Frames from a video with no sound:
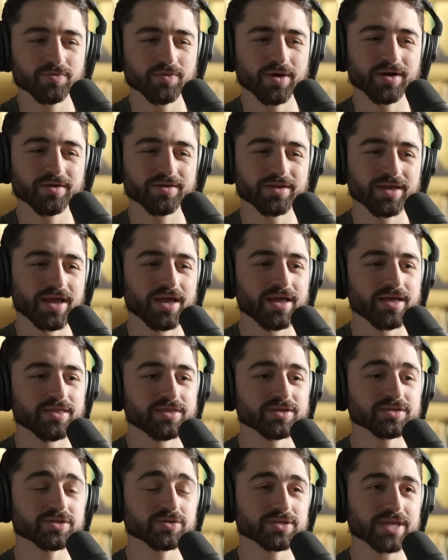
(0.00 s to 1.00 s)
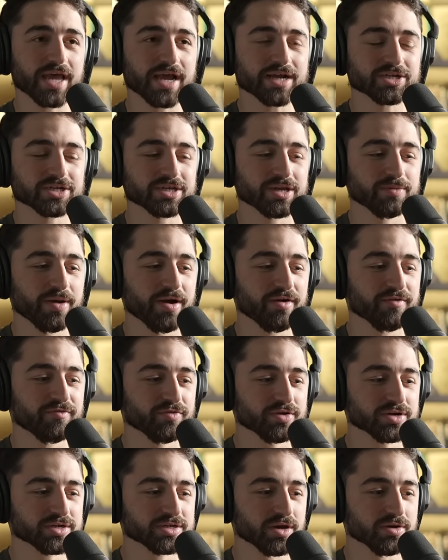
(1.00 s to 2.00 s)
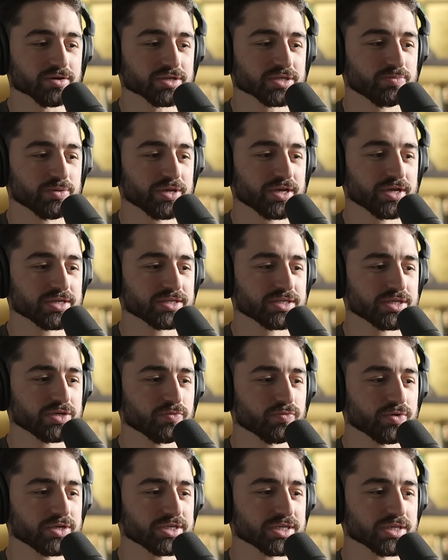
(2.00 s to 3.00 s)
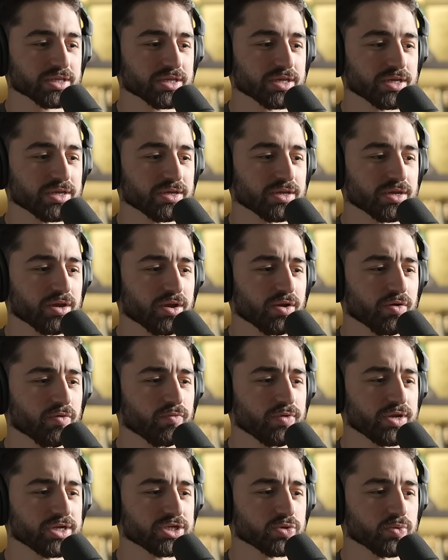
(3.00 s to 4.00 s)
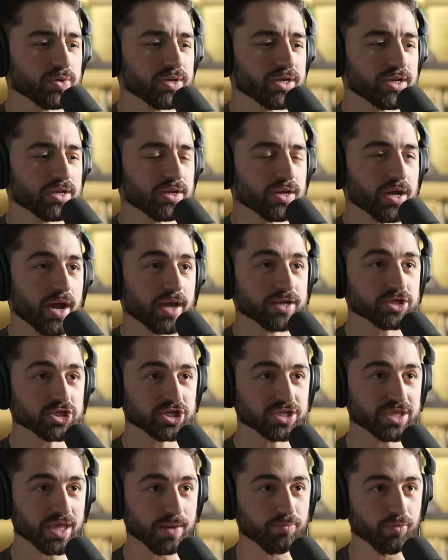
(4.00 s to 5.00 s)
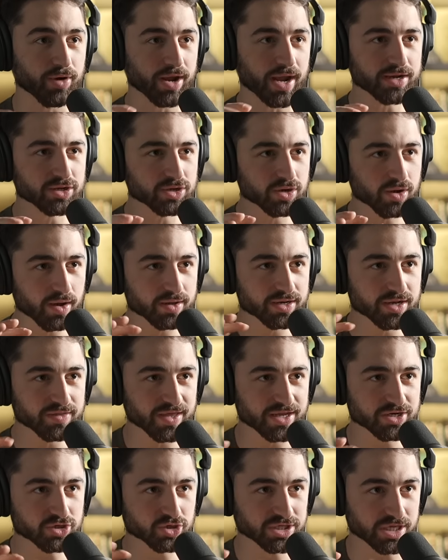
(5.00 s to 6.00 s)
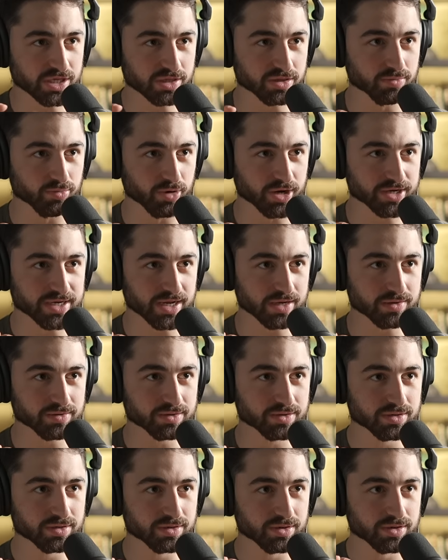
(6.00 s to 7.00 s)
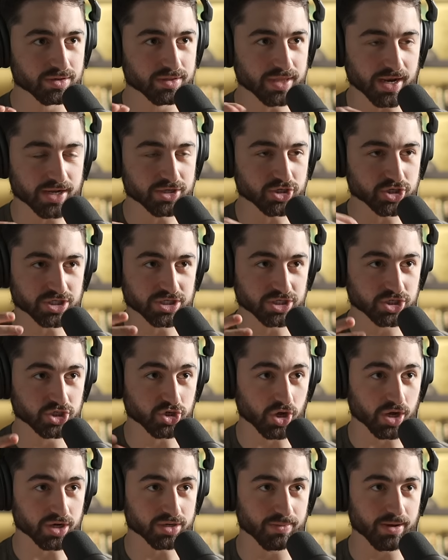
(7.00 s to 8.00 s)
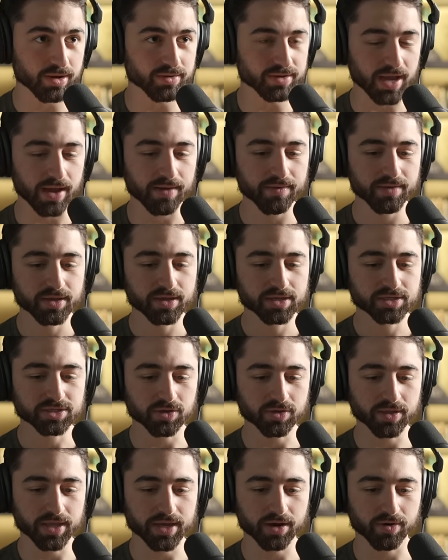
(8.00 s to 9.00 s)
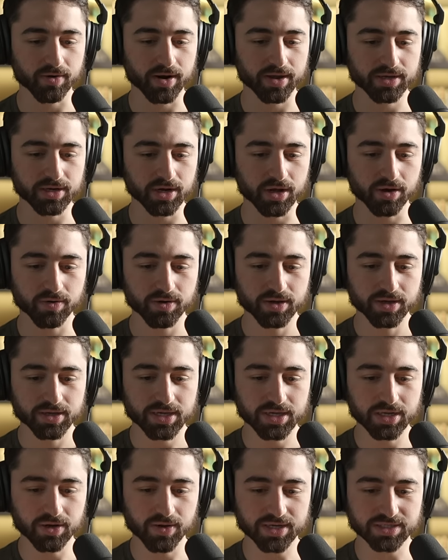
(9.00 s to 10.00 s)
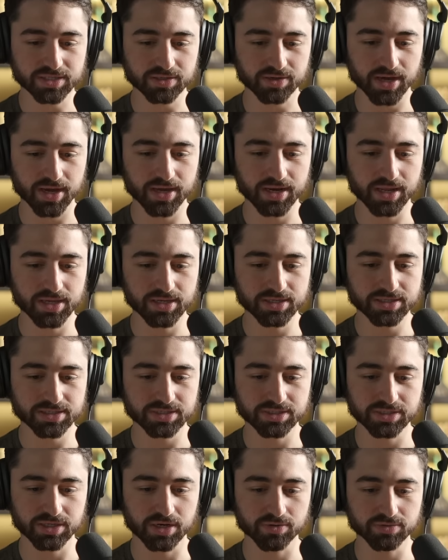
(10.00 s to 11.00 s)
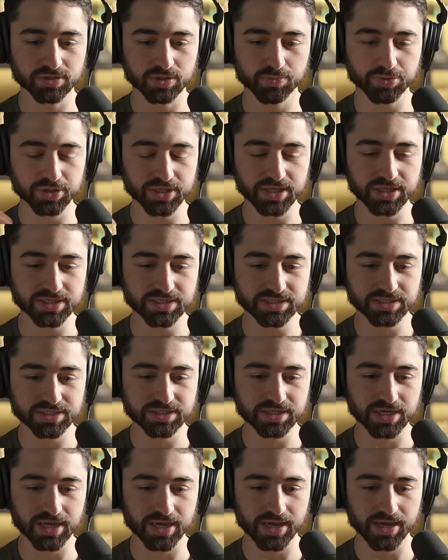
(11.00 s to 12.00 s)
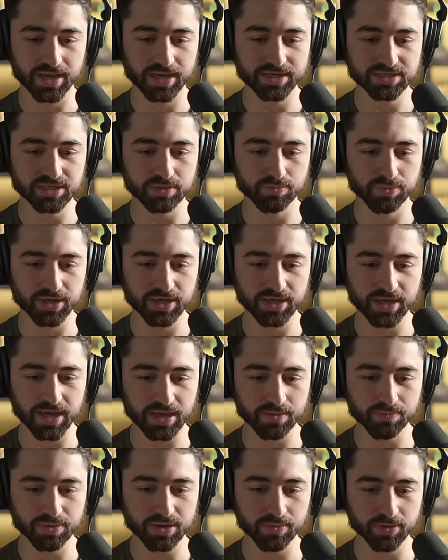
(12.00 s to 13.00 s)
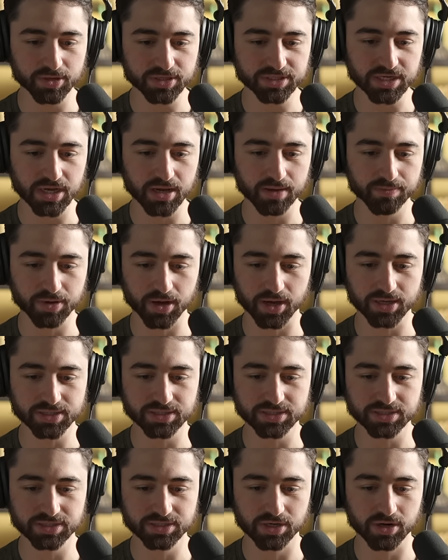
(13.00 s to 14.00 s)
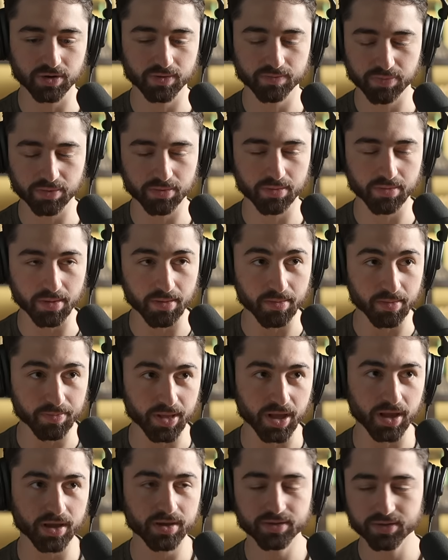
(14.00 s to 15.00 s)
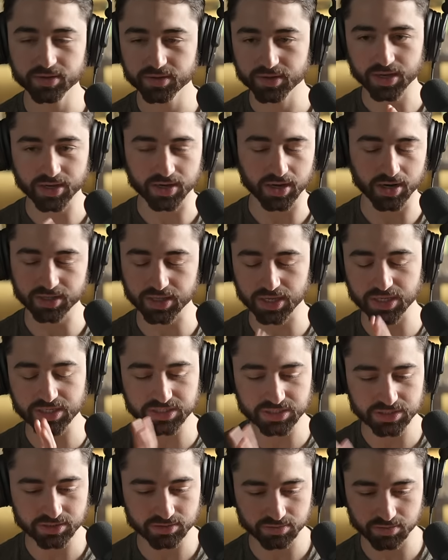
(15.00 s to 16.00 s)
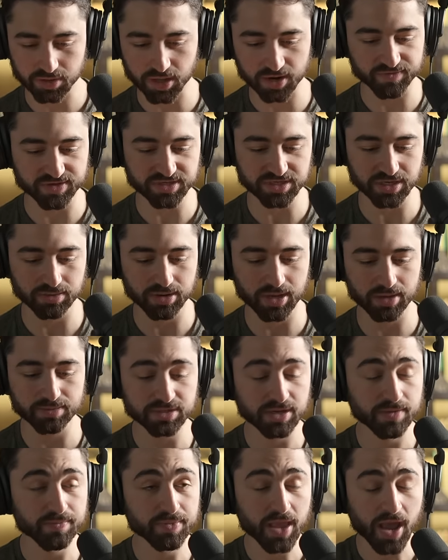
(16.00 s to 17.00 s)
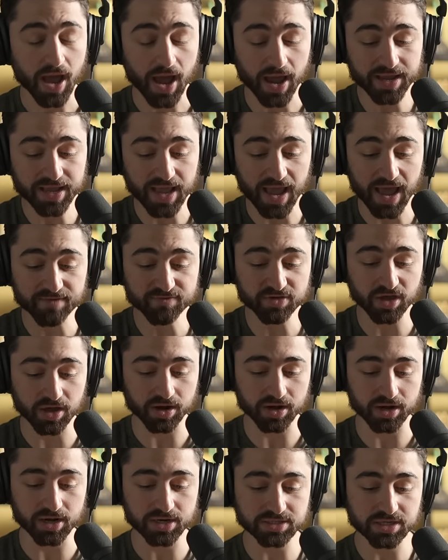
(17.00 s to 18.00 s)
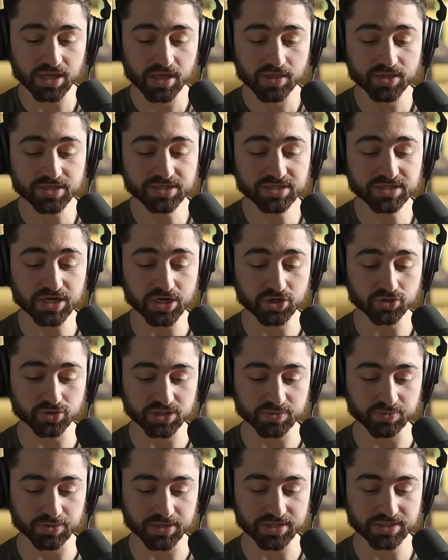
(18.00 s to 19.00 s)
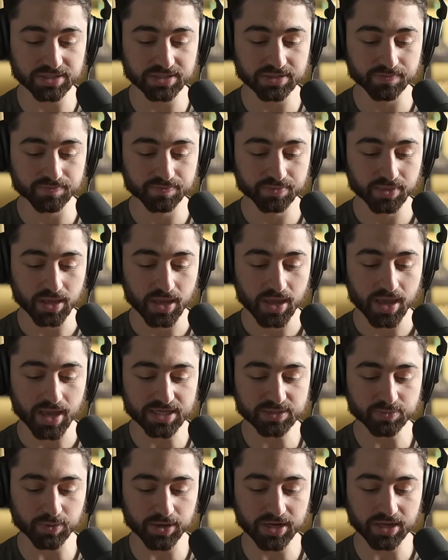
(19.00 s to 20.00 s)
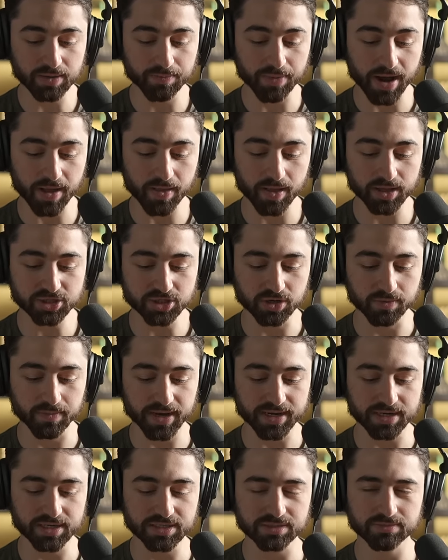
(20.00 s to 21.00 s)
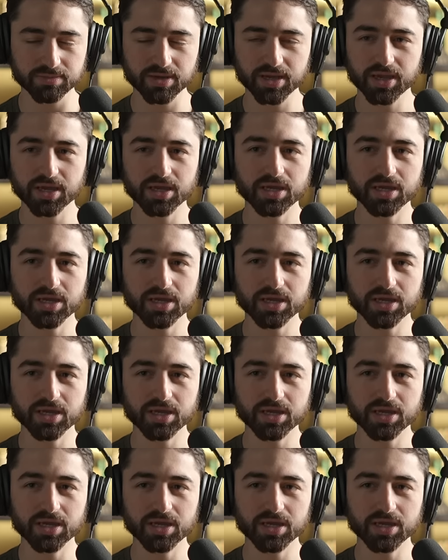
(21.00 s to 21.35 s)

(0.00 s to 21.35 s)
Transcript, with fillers: Well, this was actually about fructose because he recently retweeted. I just did that break. You know how I did the intracellular breakdown that I just yes. talked about? Yeah. So like, all right, you know, ketohexokinase, you know, depletes uh, ATP, AMP builds up, causes, you know, blah blah blah blah blah. Aconitase, a lot of enzyme names. I caveated it as this is an interest piece explaining a biological mechanism.